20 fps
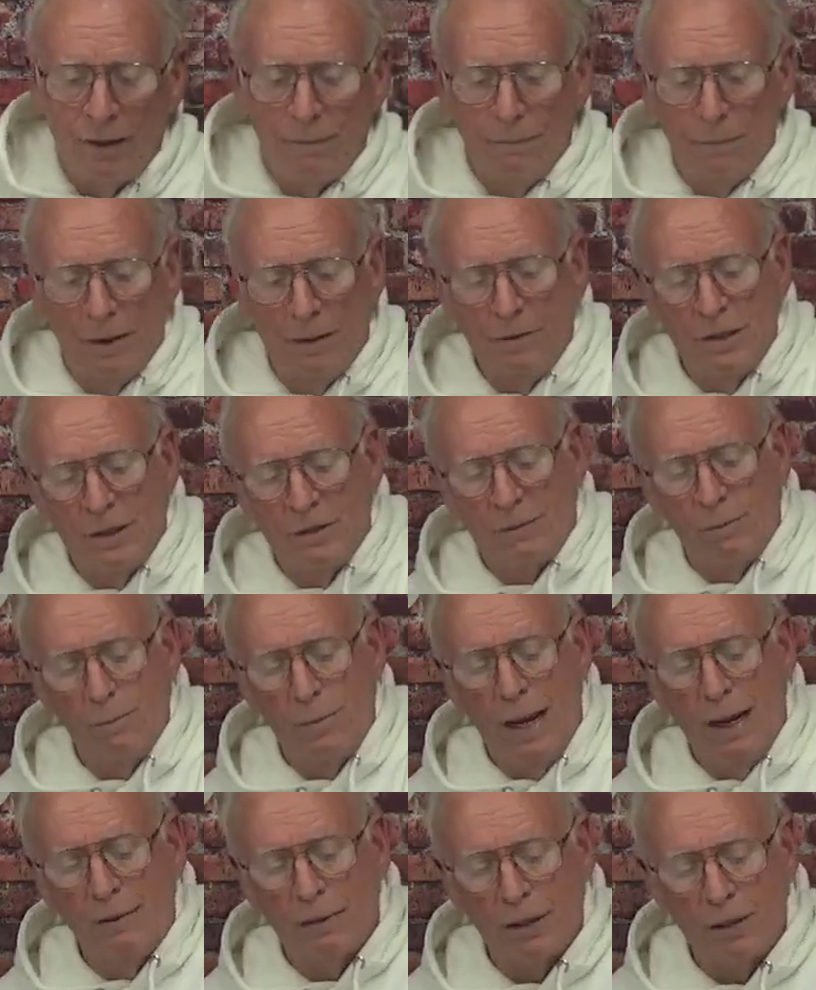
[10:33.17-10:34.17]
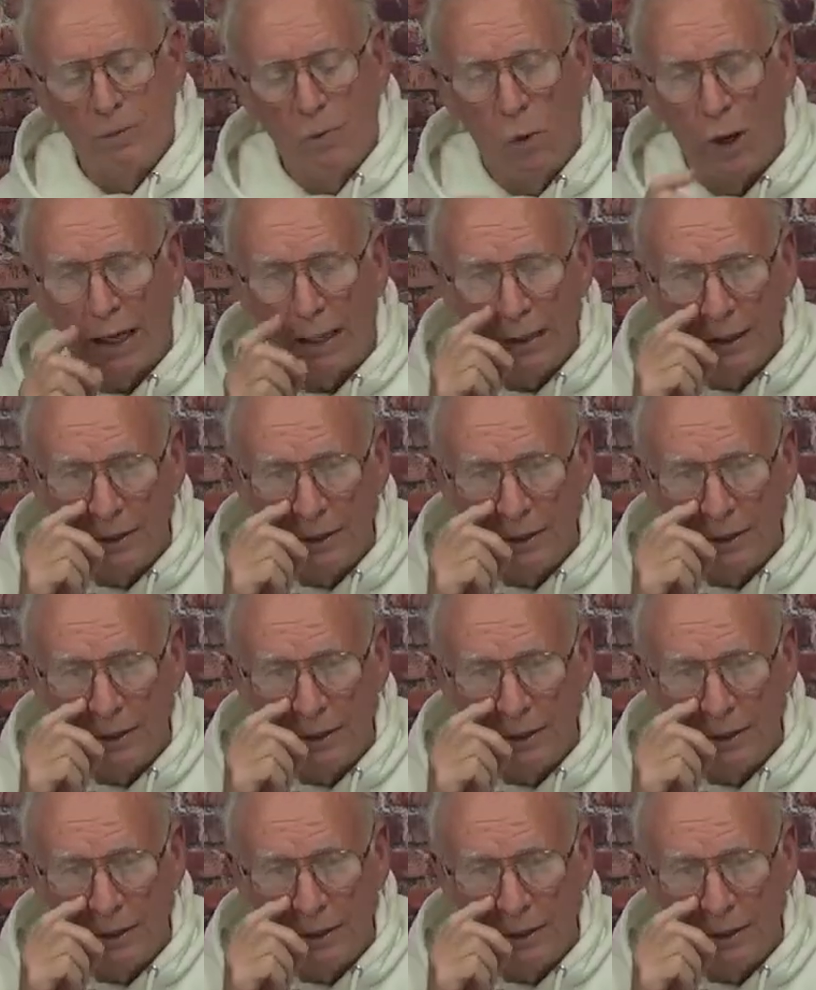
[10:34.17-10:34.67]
But just be able to quickly